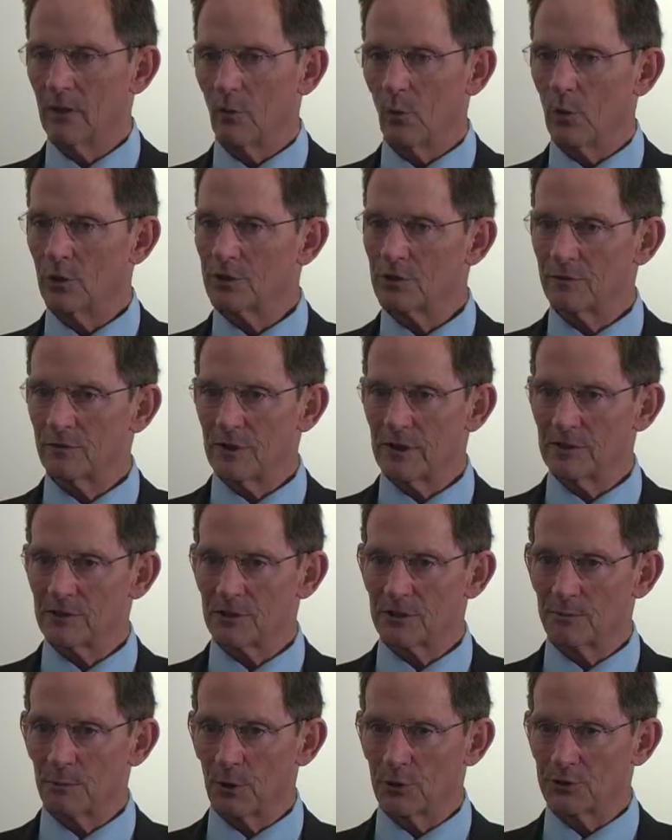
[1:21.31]
Which of these
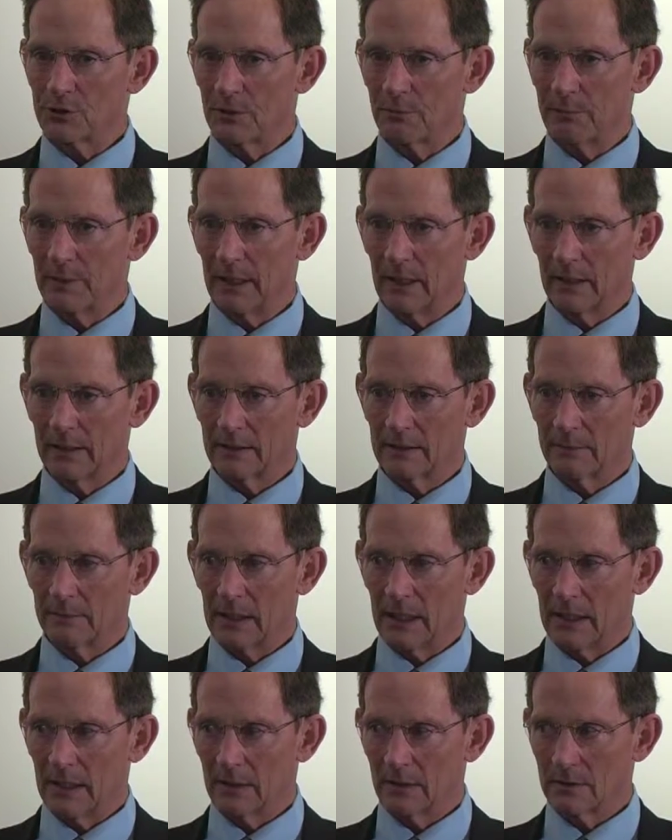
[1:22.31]
is most compelling to
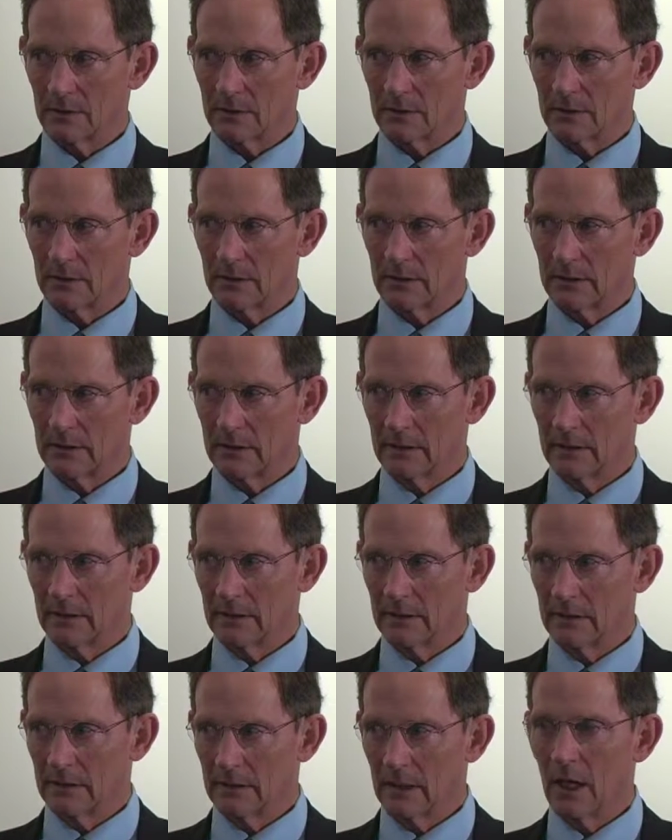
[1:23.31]
buyers?
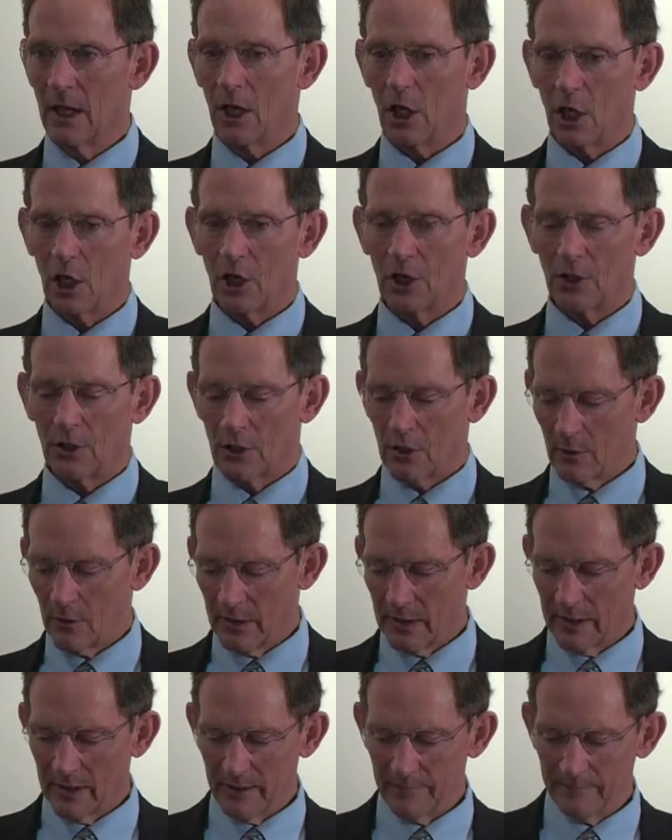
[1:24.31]
Hard
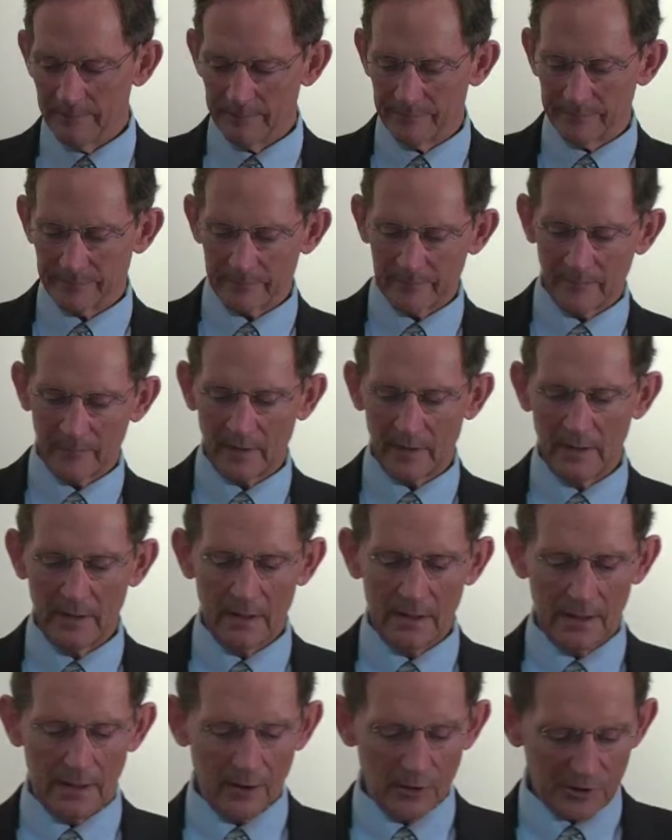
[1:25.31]
ROI.
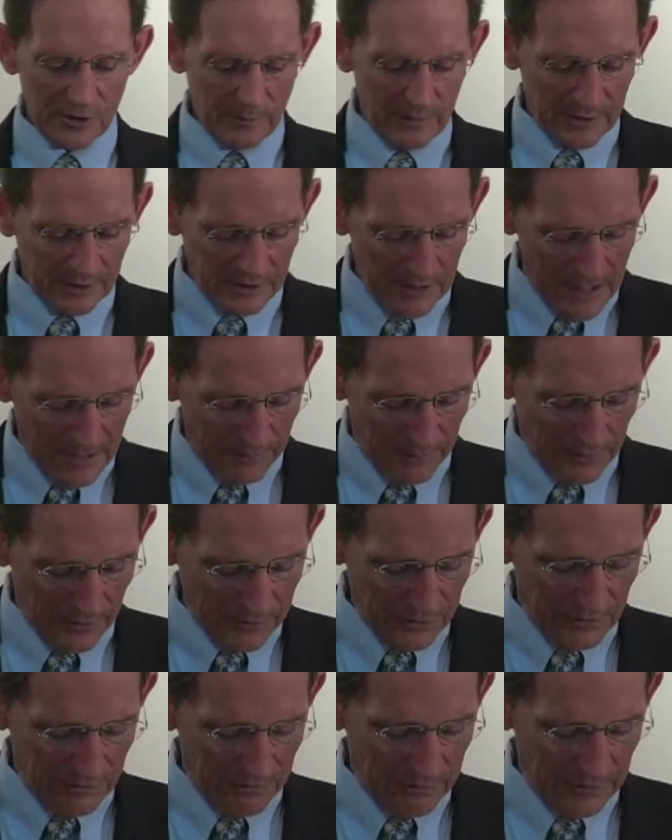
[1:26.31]
Here's some
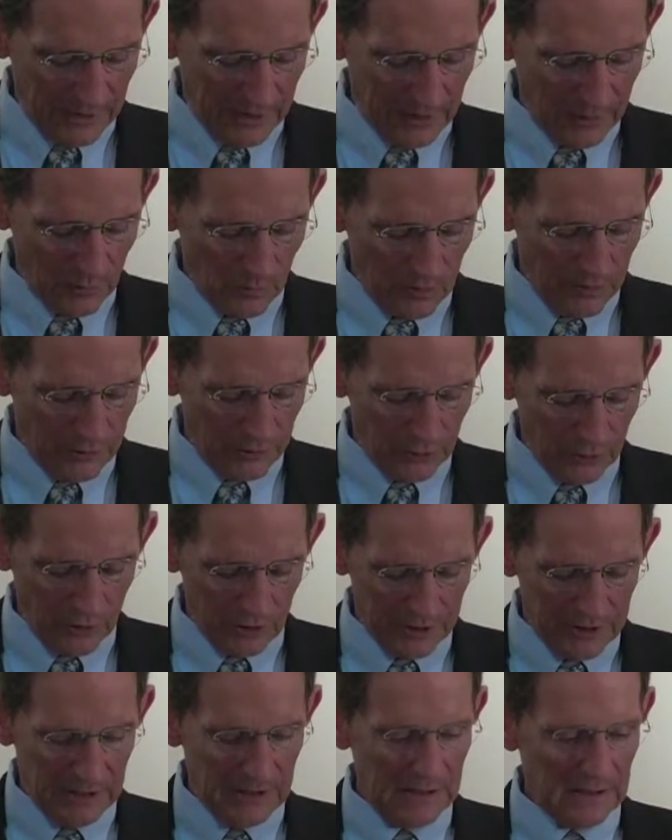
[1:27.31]
examples on page
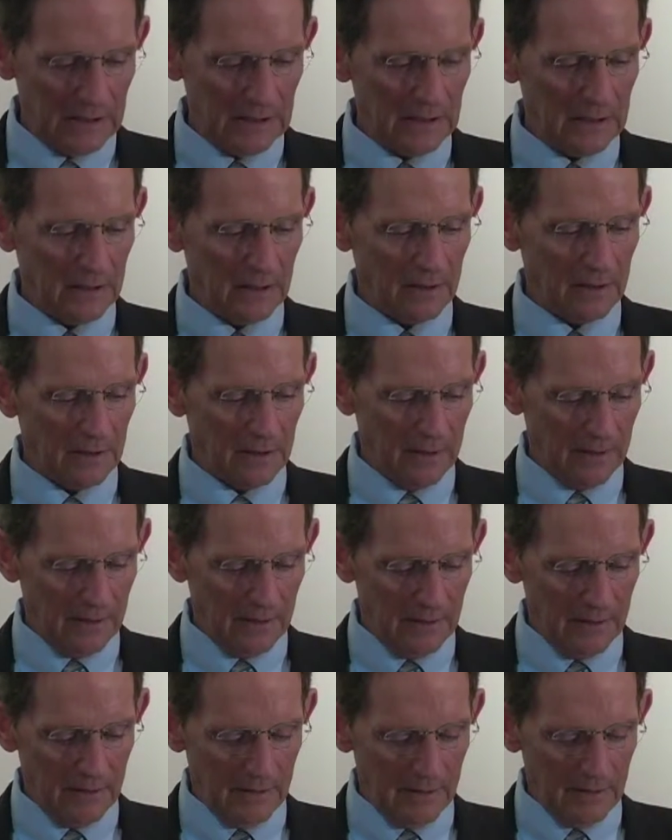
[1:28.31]
113
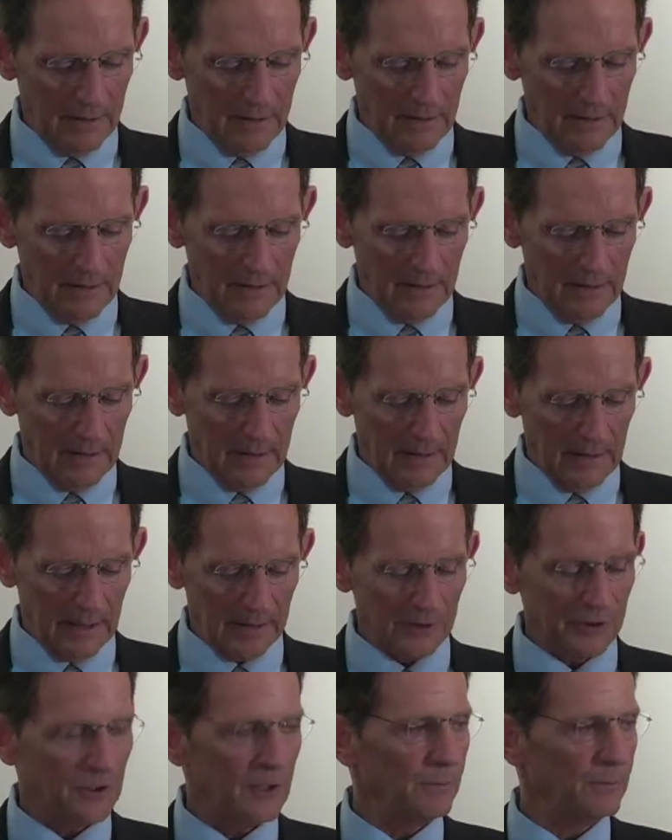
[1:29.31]

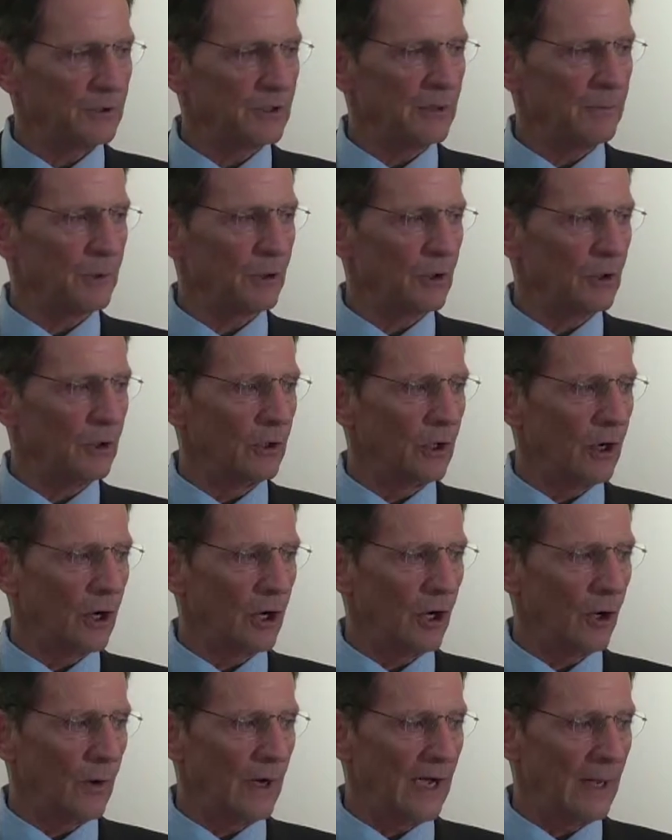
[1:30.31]
and some typical
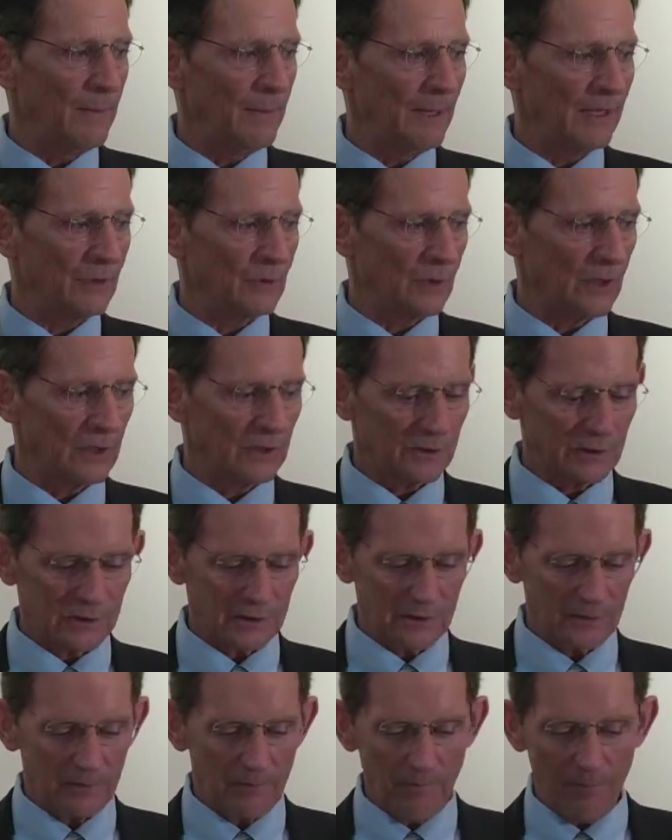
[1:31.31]
ROI metrics.